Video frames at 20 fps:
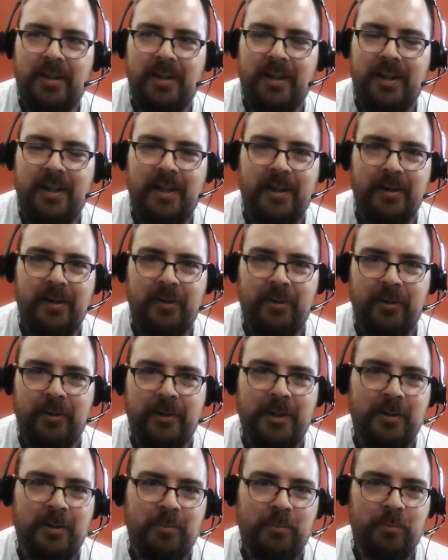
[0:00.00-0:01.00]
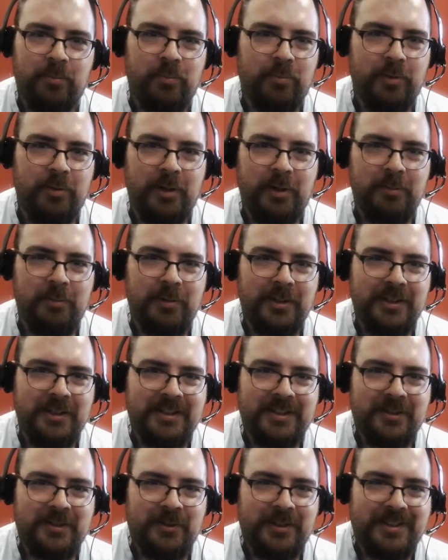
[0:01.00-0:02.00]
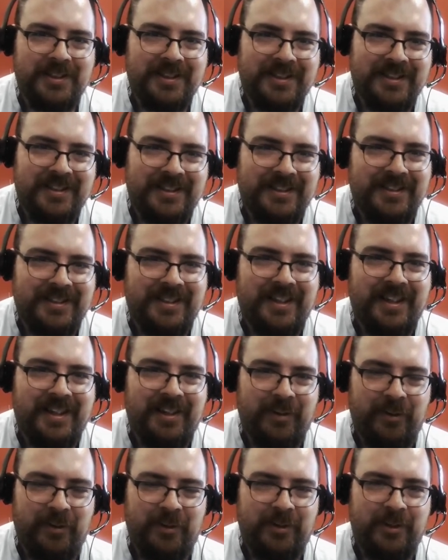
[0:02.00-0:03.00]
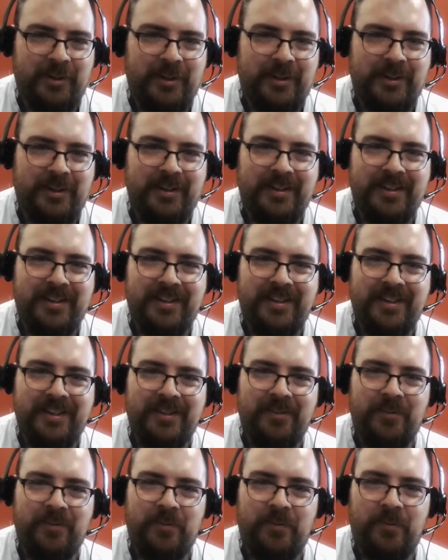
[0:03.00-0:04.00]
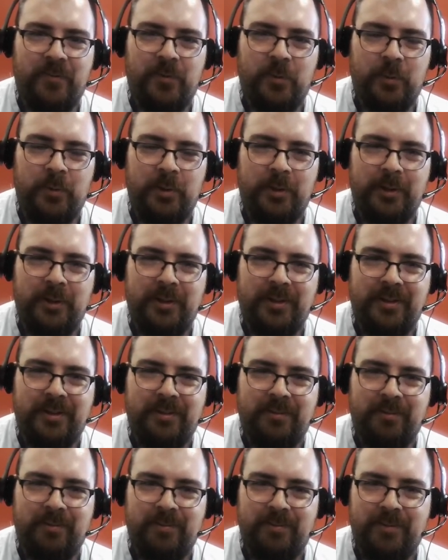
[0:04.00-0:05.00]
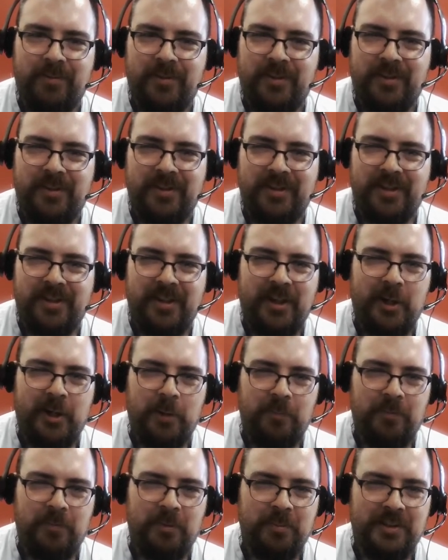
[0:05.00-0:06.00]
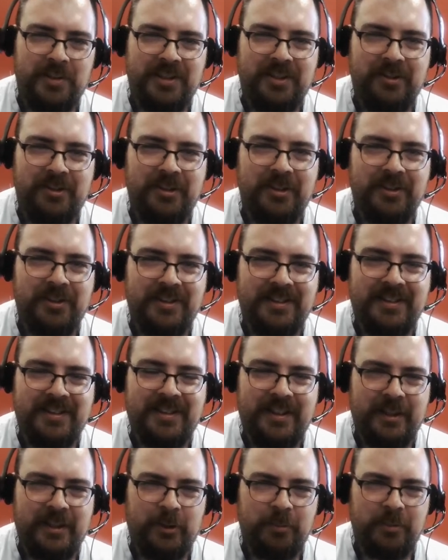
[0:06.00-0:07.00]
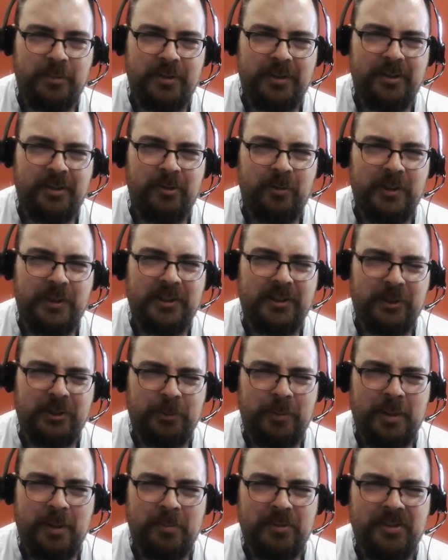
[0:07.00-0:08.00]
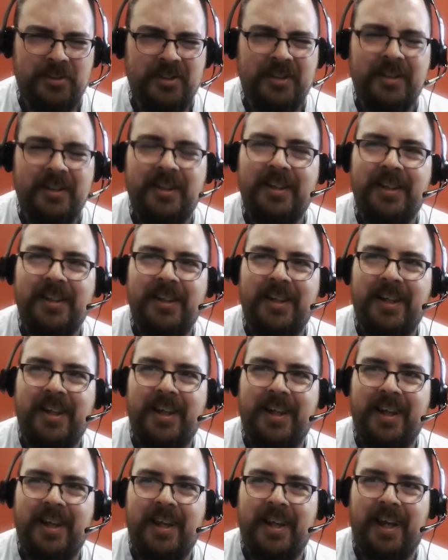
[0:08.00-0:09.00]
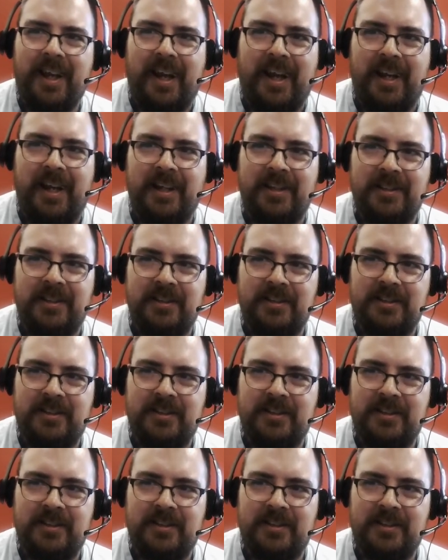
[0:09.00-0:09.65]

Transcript: to look up primary sources and how to look for helpful materials to help her in her research paper. And